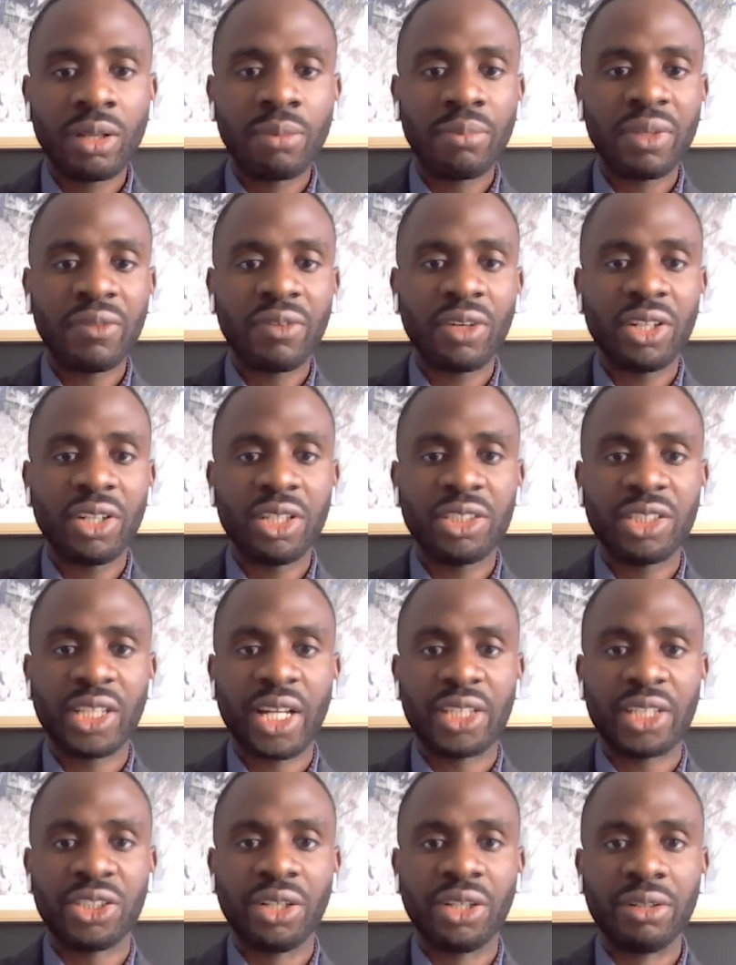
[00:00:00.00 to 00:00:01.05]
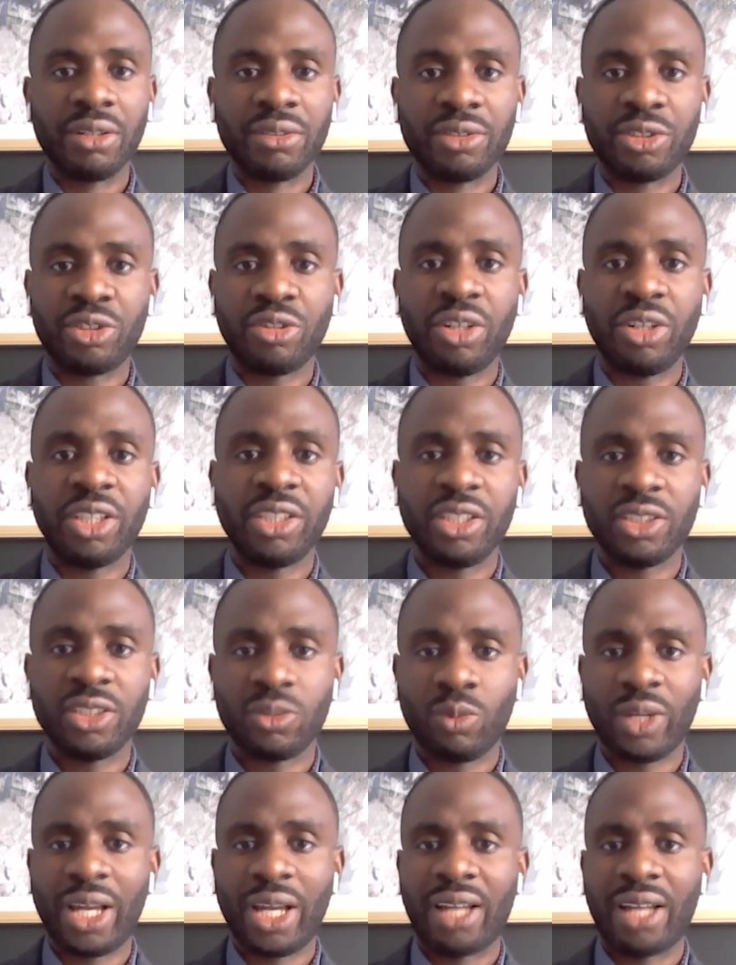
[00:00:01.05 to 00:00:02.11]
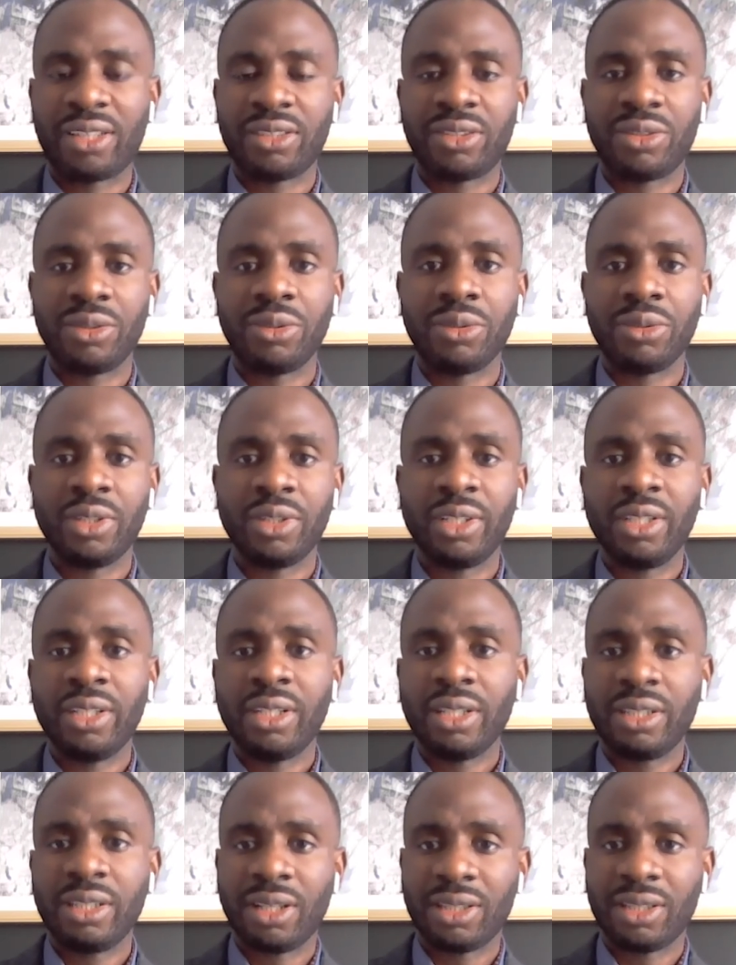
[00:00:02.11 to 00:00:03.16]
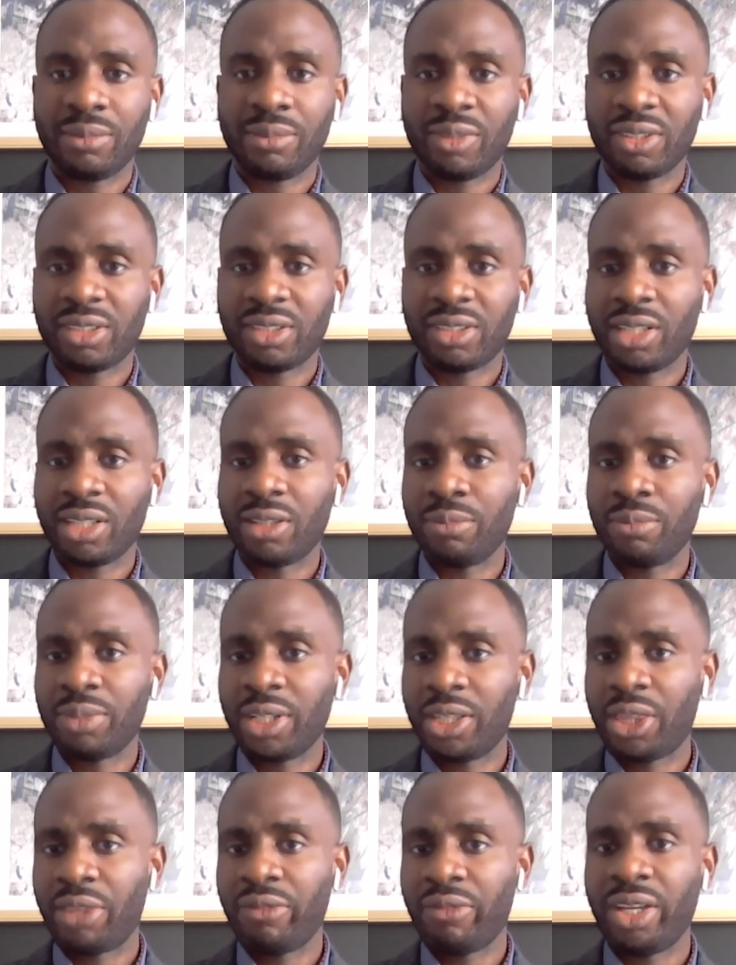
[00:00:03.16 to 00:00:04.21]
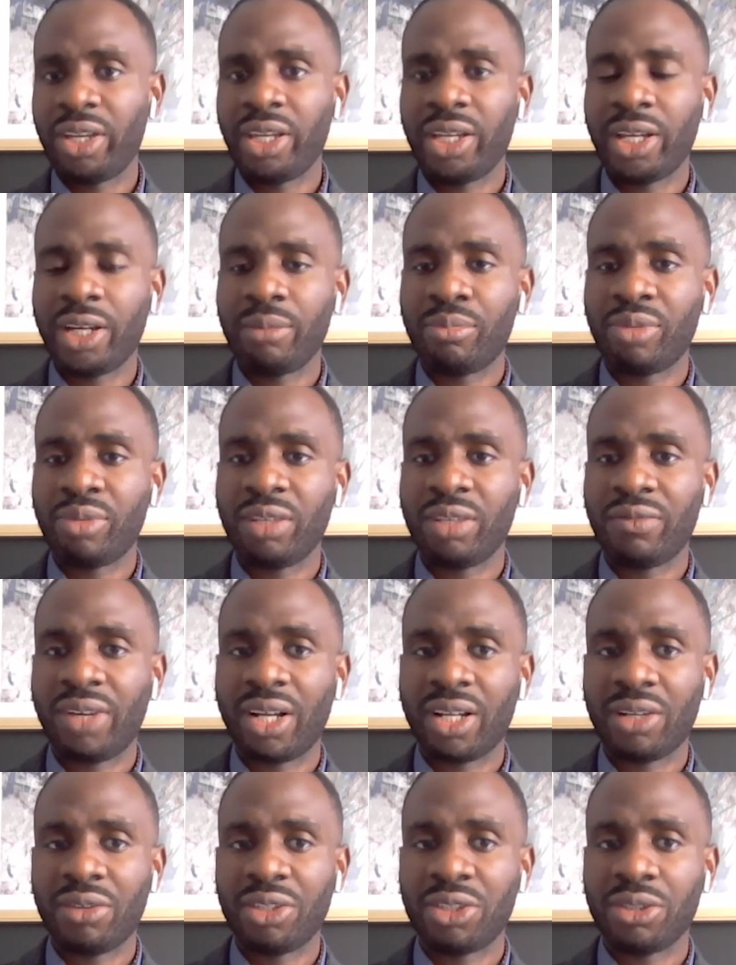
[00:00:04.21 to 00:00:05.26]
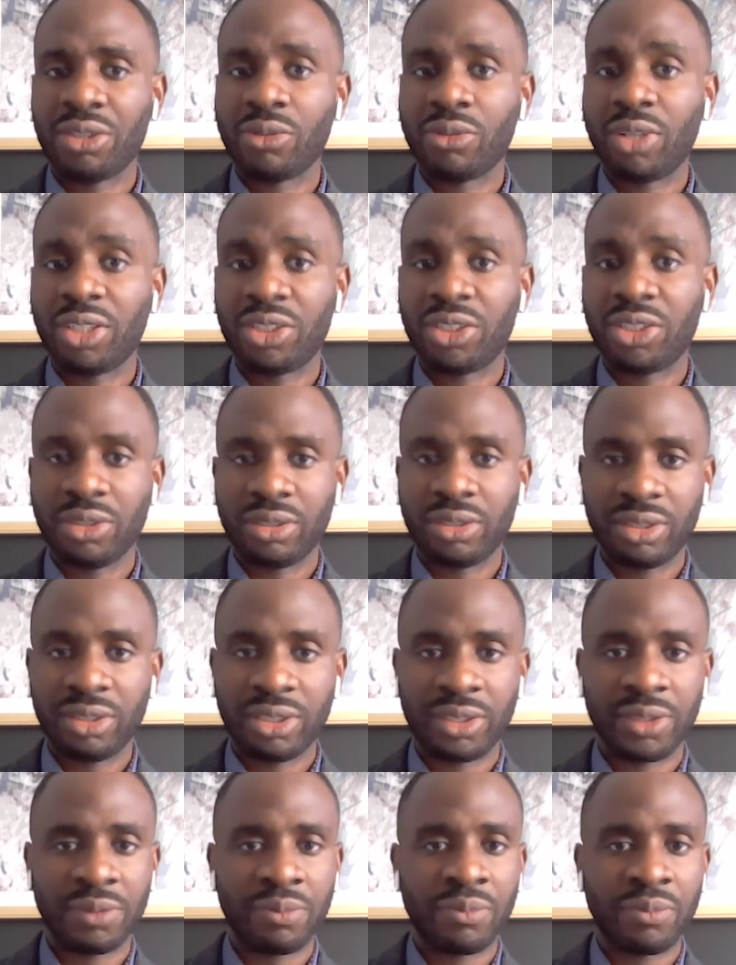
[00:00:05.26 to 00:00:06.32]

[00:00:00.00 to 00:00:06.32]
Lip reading: Before each lecture, trainees were asked to anonymously complete 3 pre-evaluation questions.